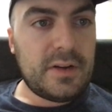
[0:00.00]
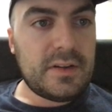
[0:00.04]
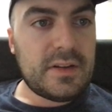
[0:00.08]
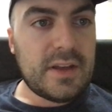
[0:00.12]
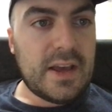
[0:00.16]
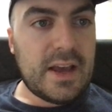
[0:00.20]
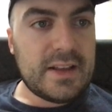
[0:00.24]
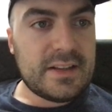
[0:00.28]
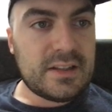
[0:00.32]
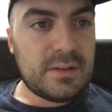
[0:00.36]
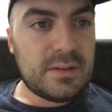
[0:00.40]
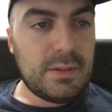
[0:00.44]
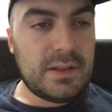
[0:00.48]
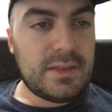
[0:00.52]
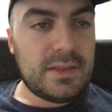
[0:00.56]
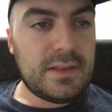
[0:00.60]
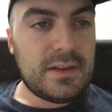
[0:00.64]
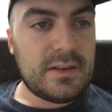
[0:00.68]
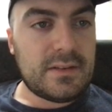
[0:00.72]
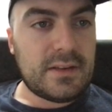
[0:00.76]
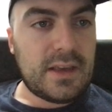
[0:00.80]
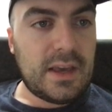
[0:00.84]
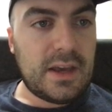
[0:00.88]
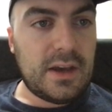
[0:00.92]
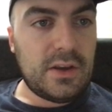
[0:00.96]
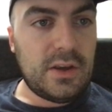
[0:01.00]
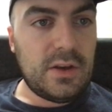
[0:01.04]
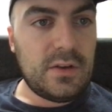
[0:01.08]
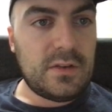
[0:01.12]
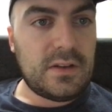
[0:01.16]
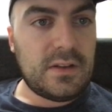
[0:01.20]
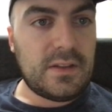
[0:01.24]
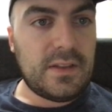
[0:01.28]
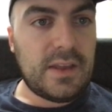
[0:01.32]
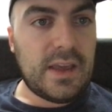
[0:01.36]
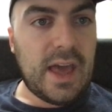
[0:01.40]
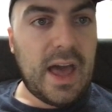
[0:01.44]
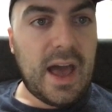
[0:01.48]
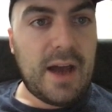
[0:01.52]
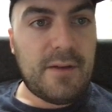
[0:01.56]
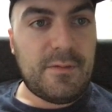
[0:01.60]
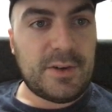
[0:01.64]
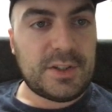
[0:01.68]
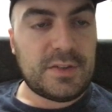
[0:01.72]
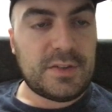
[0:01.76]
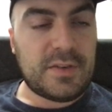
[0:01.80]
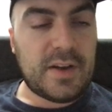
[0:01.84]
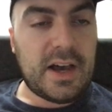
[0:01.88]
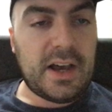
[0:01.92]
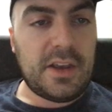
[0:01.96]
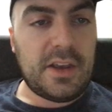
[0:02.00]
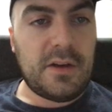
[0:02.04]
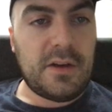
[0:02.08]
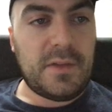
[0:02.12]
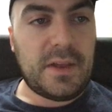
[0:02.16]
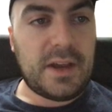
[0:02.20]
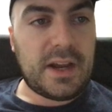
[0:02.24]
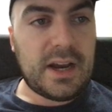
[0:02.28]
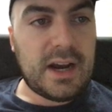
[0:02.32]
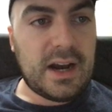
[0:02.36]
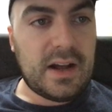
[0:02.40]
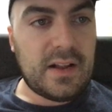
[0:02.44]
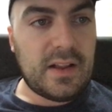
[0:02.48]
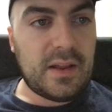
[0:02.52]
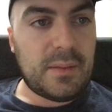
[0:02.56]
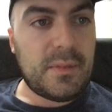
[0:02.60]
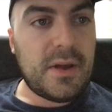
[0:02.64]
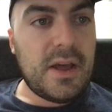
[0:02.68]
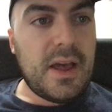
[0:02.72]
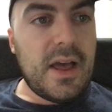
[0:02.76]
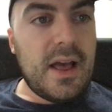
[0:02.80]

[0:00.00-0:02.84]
to estimate the scale using the average value of the column.